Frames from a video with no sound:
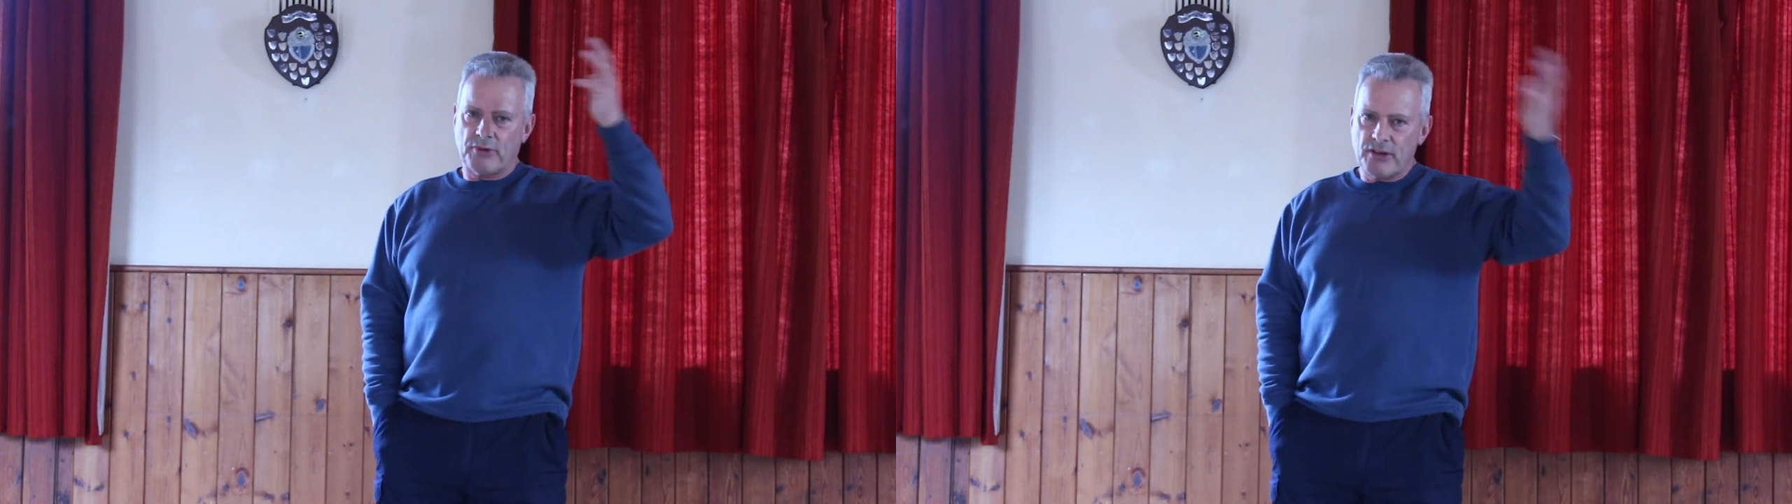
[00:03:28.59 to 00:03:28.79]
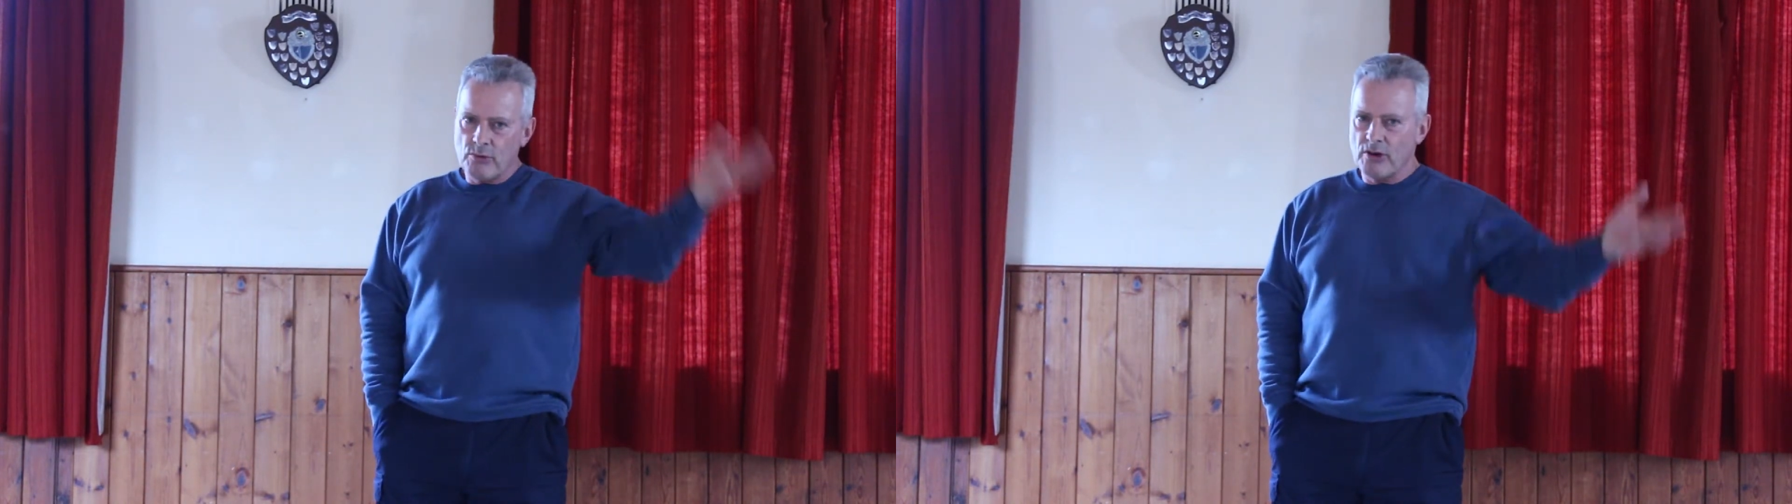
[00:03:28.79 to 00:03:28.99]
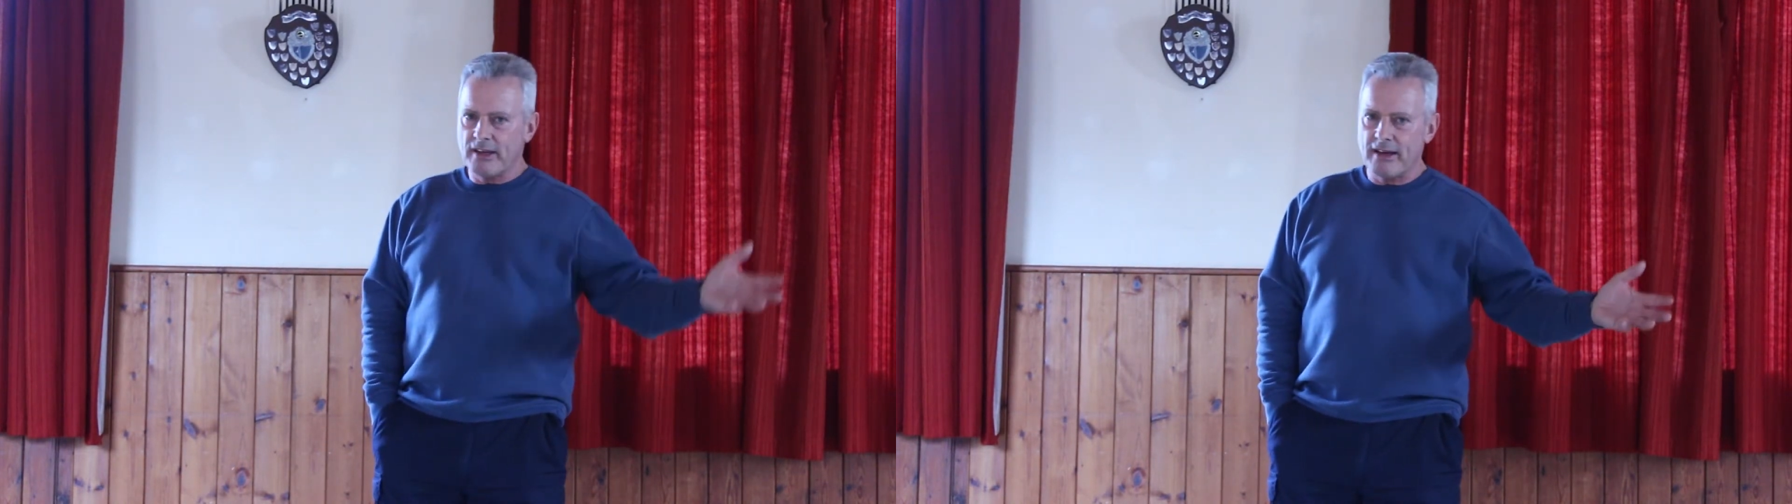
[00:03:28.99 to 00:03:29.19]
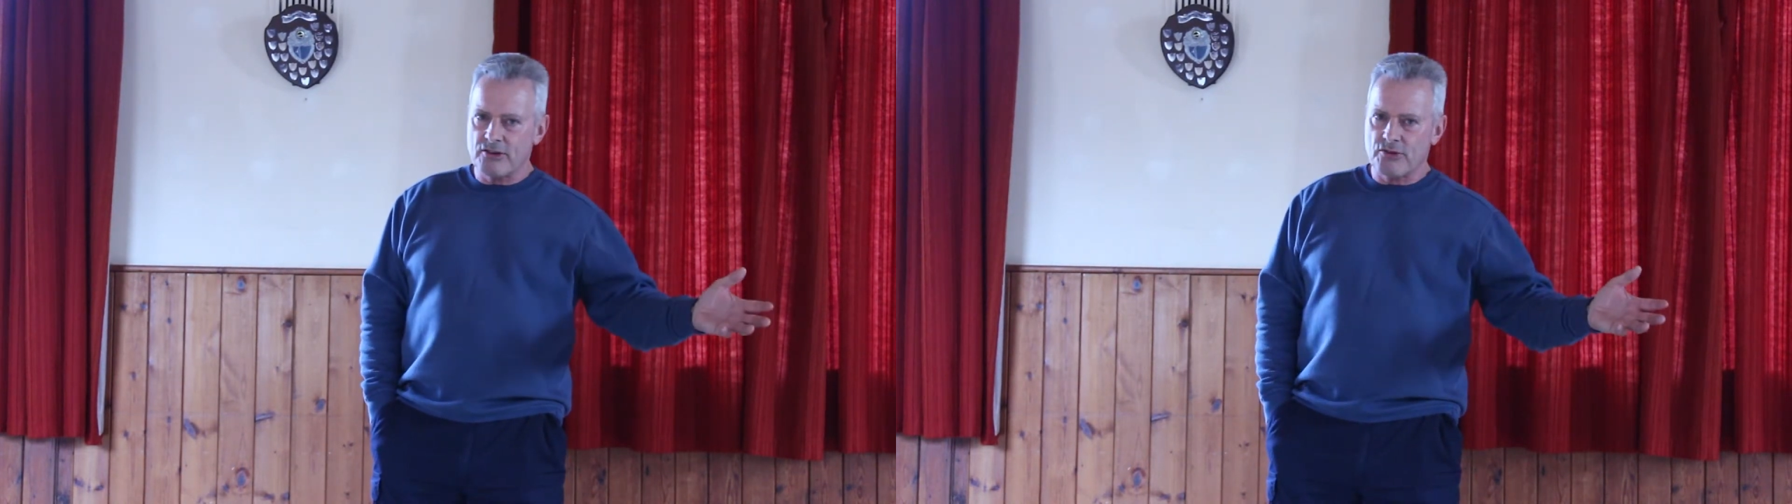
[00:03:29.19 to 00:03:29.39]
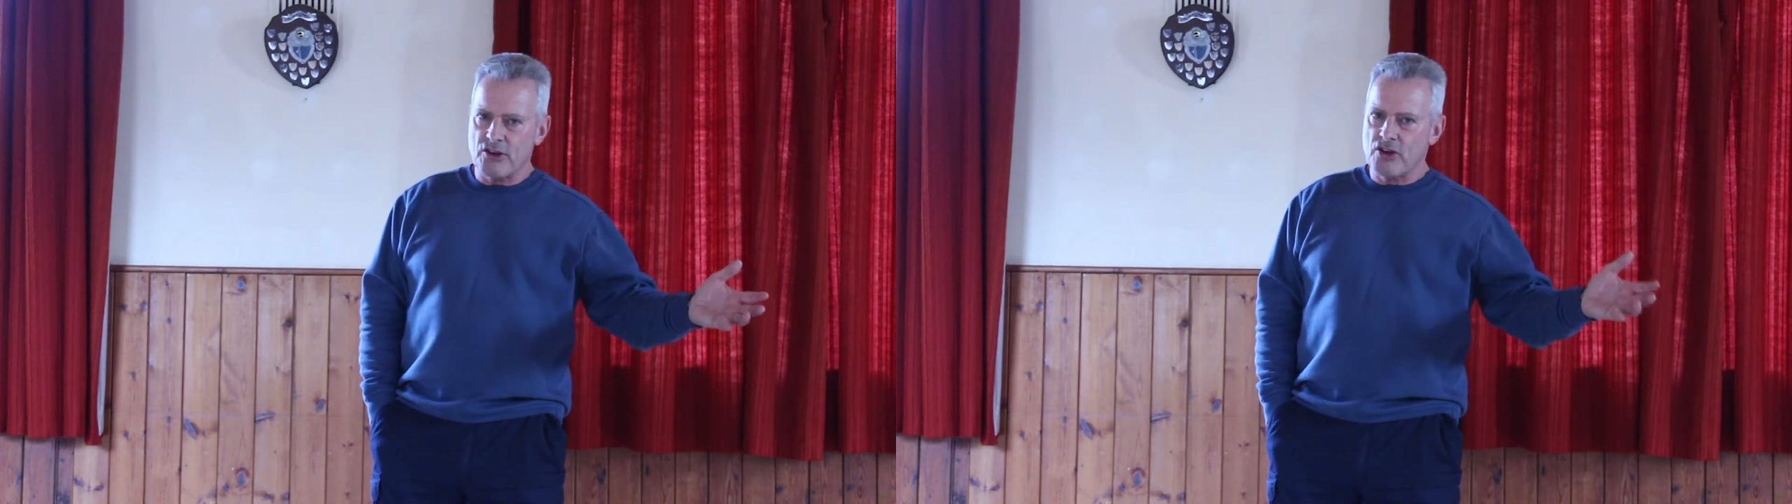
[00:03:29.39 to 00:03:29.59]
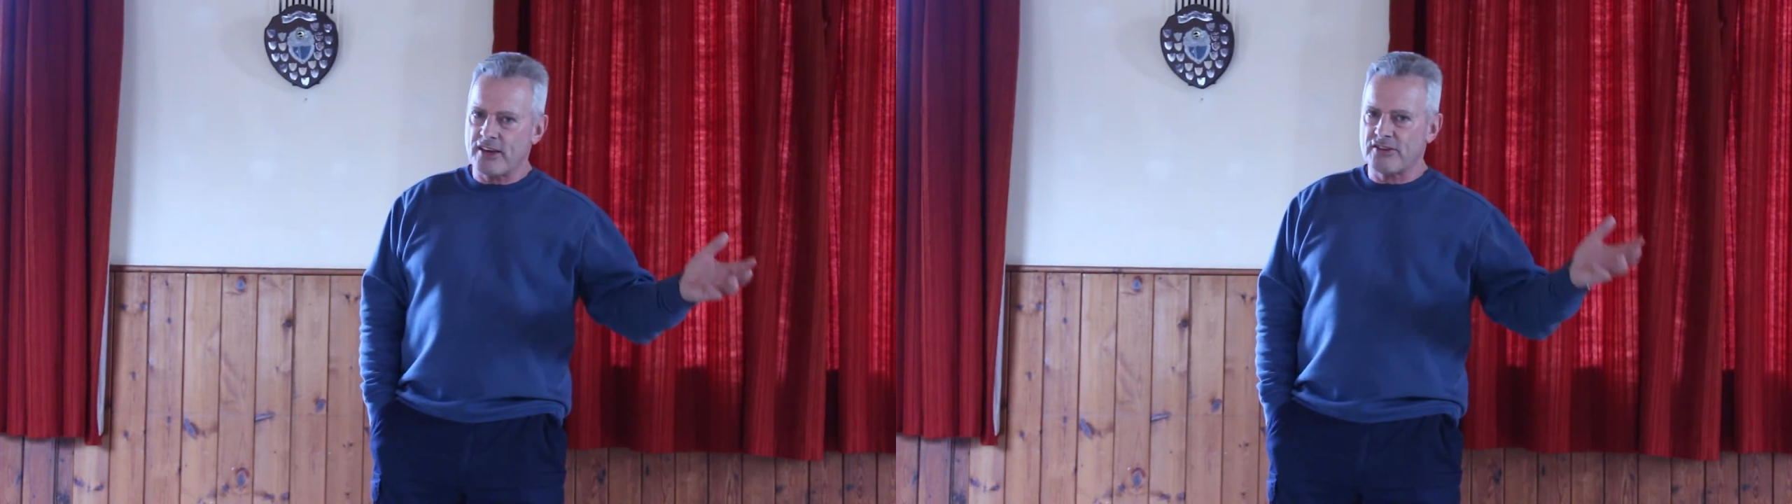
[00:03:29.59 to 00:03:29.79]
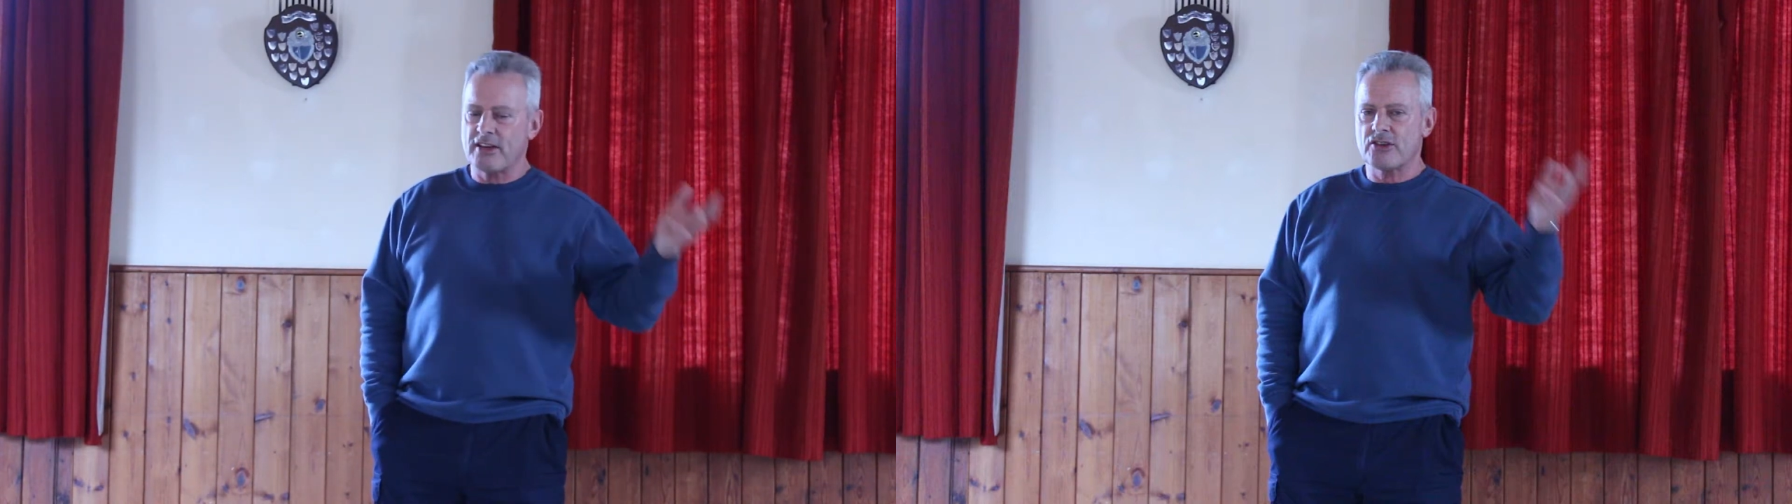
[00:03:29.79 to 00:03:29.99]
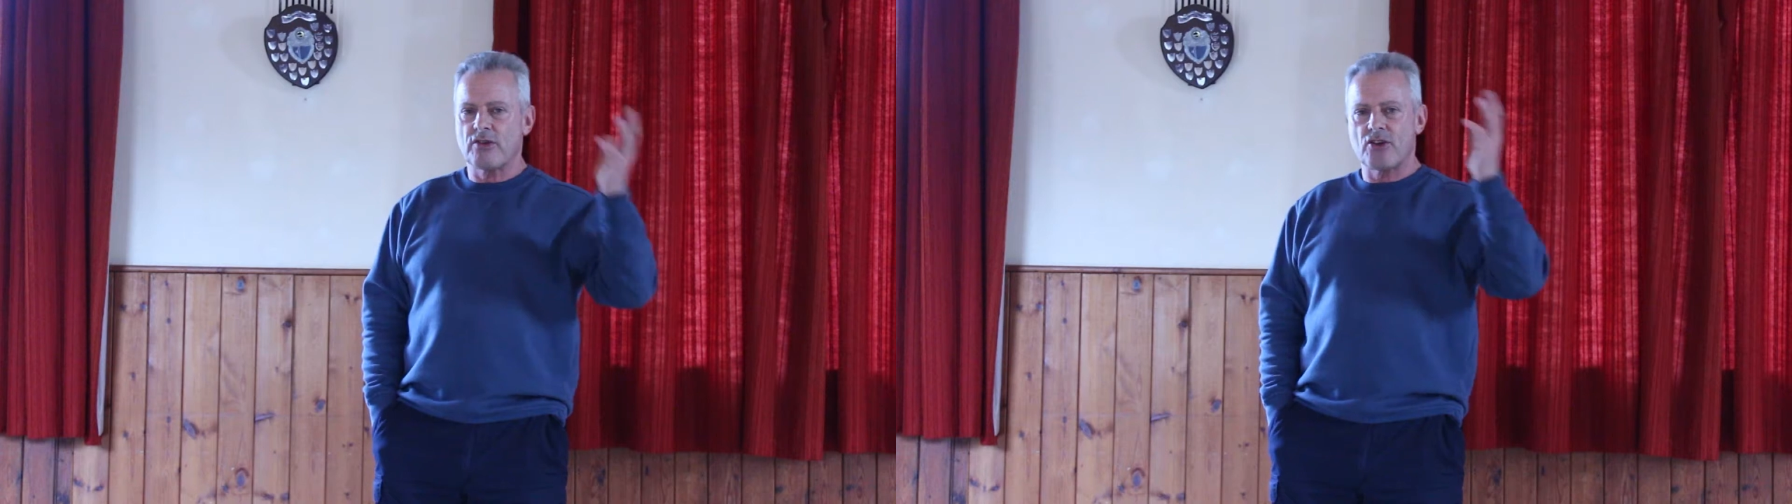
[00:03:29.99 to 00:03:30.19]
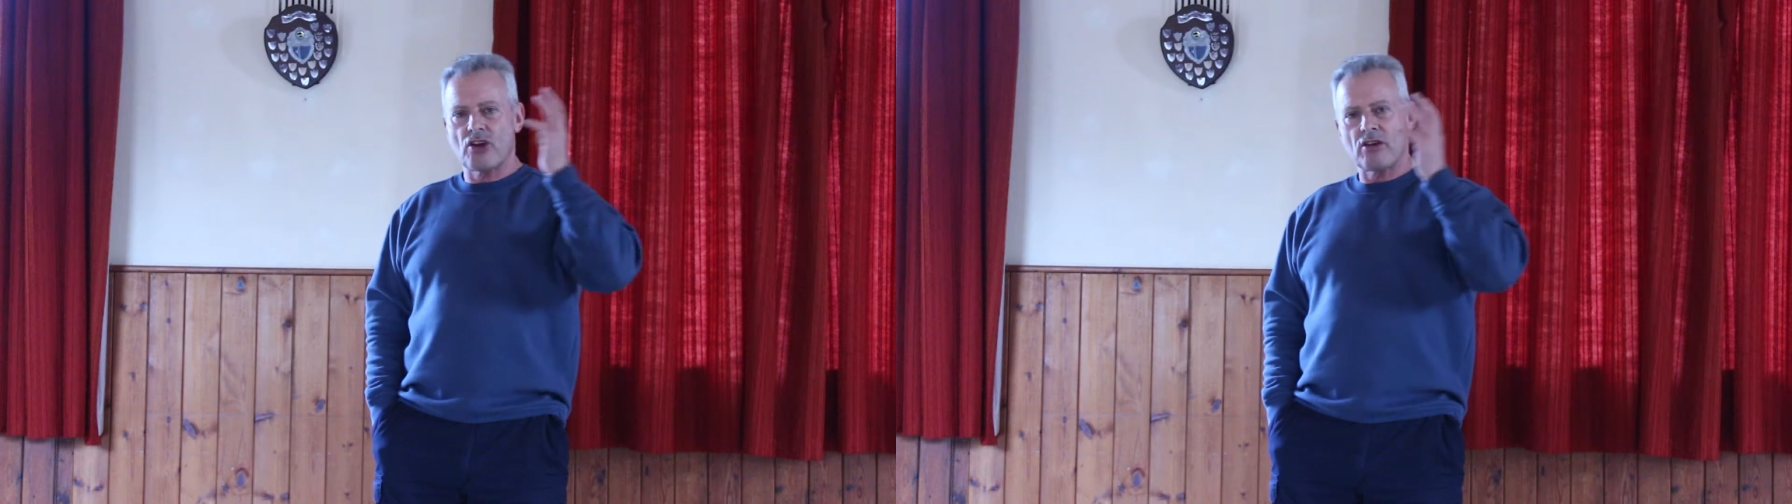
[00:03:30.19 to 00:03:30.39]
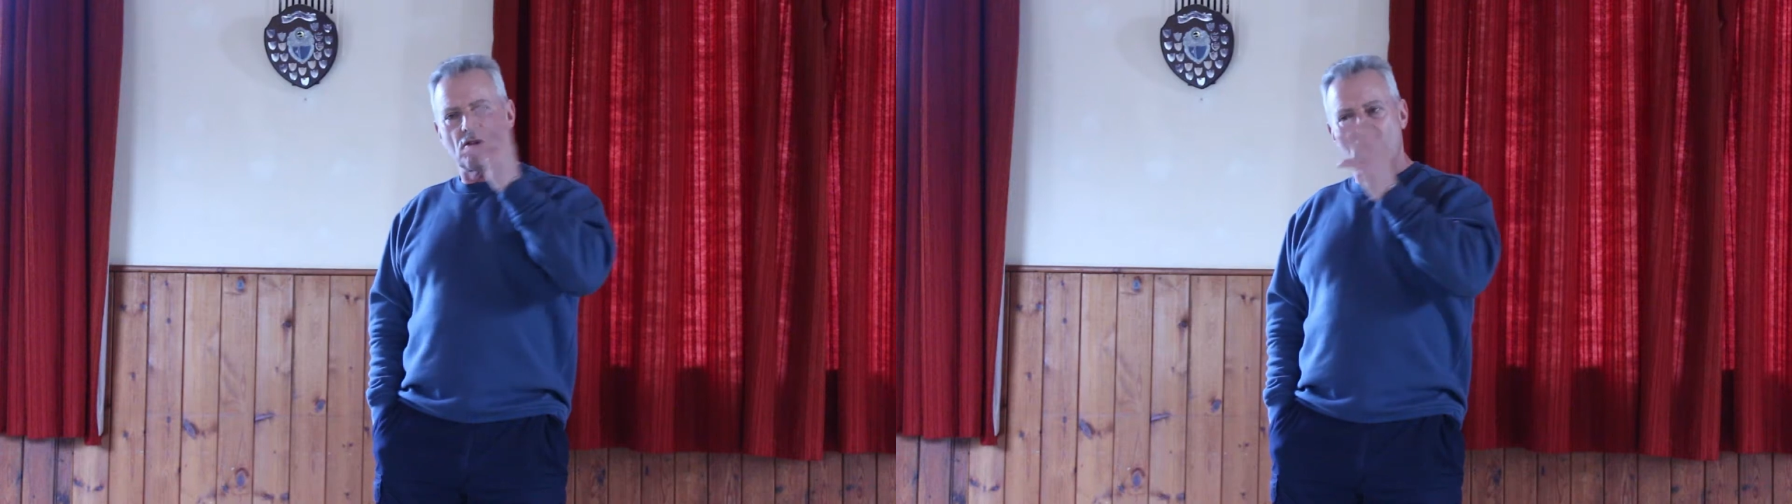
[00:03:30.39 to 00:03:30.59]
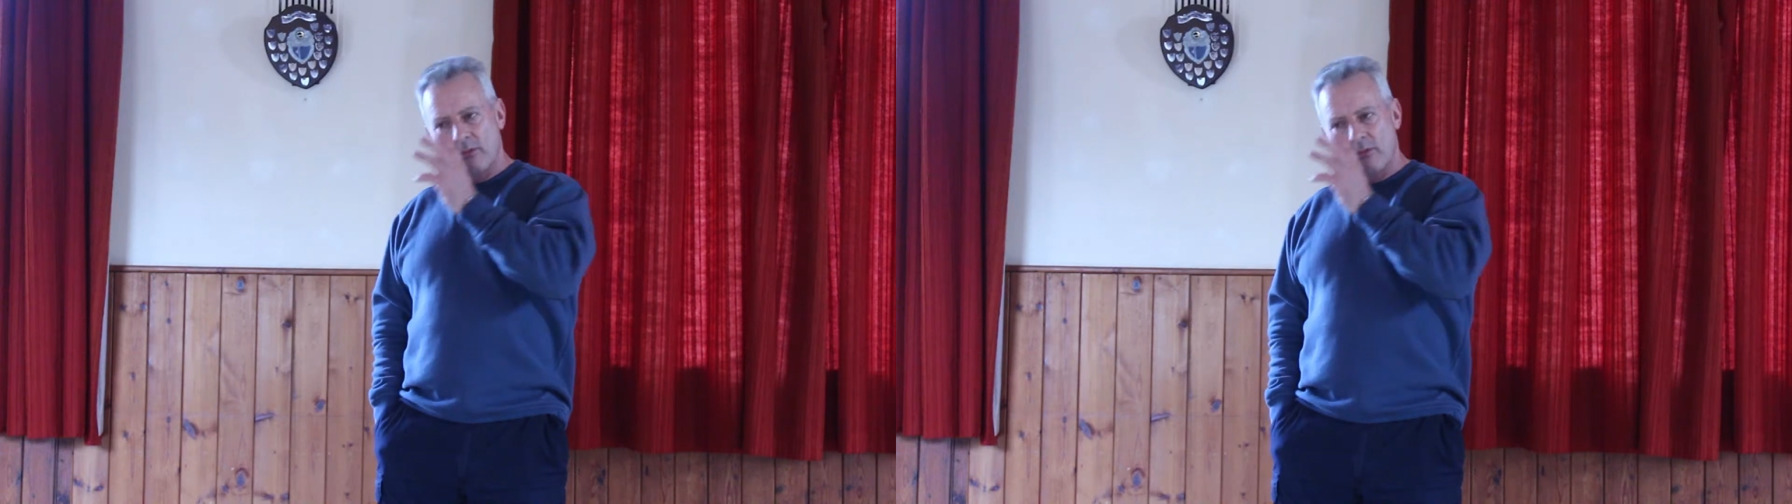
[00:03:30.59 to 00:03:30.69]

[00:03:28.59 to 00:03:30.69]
pre-workout stretching, exercise stretching,